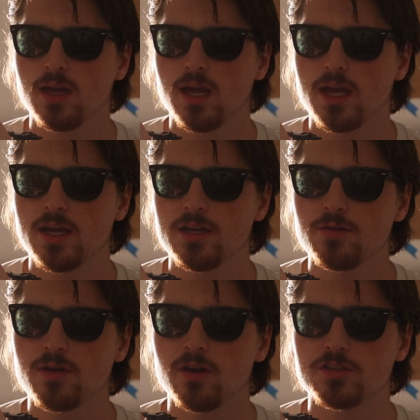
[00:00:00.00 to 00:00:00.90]

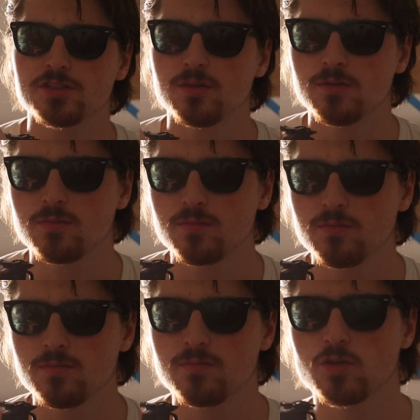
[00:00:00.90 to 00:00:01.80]
you could also
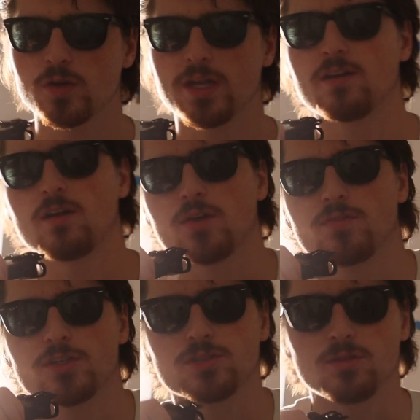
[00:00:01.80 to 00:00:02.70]
create an
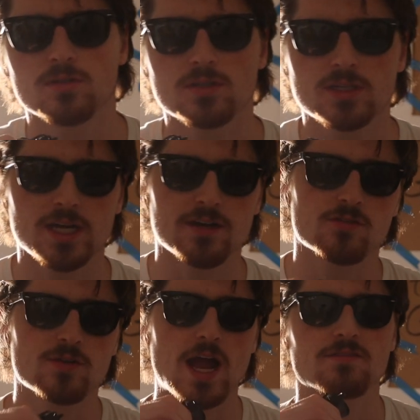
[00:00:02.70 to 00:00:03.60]
artificial kind
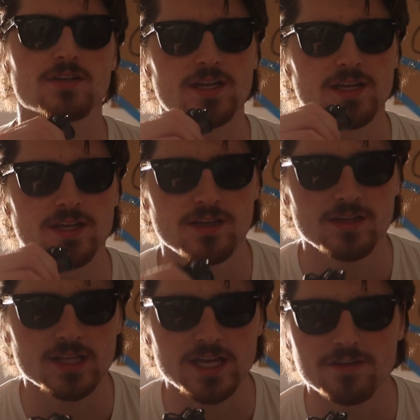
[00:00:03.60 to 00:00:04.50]
of
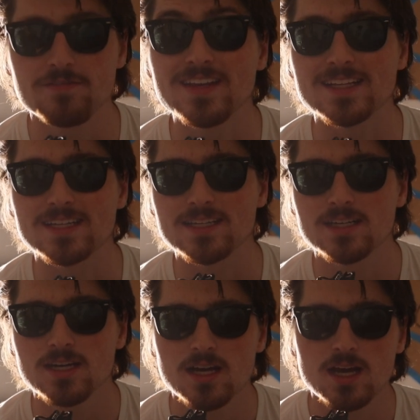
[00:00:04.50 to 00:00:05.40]
gravity-like feeling
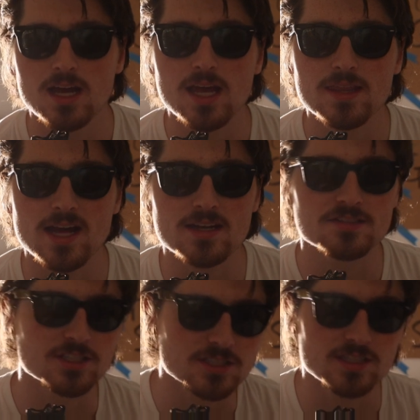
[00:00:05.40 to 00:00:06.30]
that
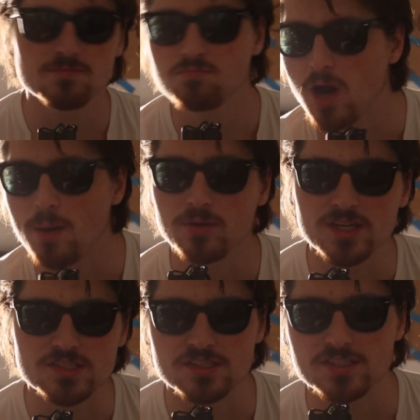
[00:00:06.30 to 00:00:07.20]
essentially
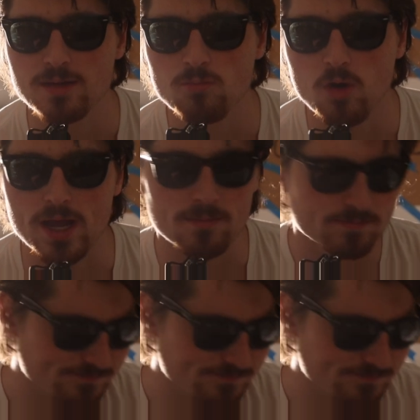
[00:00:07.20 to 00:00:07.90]
operates the same way.